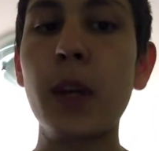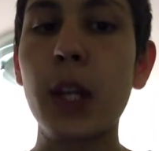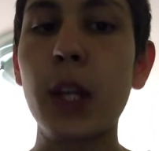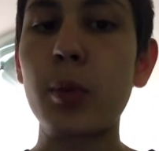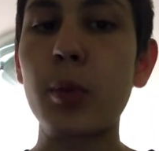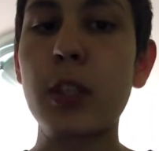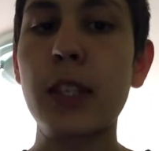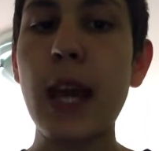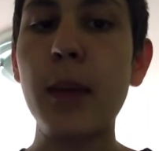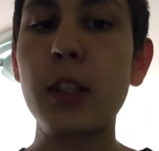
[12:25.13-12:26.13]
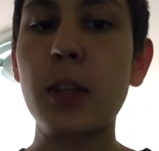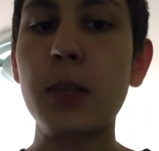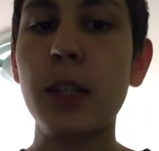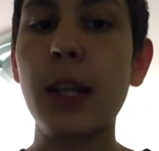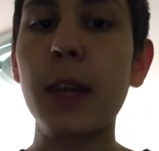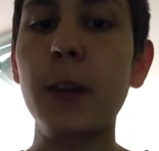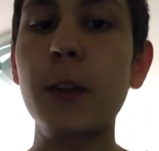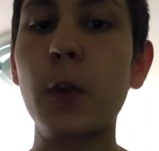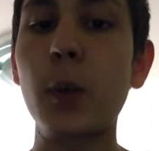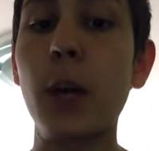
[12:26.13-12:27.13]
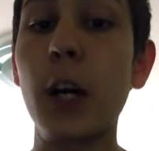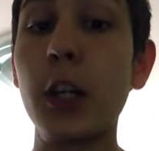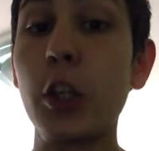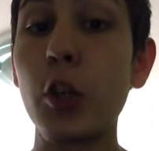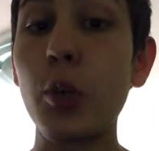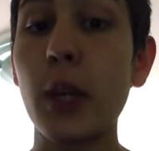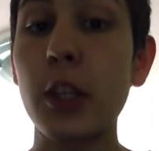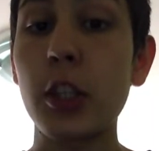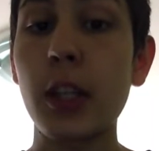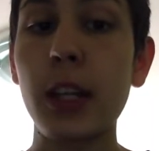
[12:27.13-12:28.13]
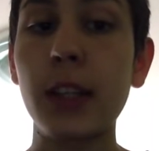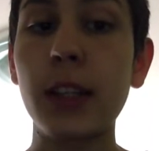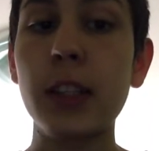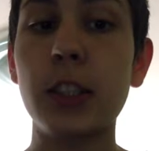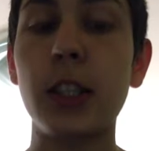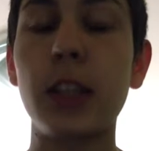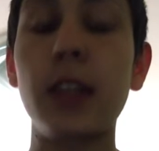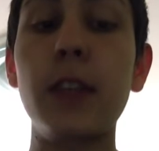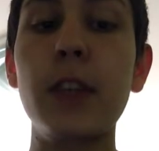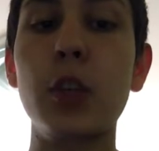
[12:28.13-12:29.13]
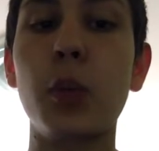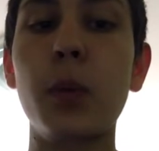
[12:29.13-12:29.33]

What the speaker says: through which gametes come together to form a new and genetically distinct individual.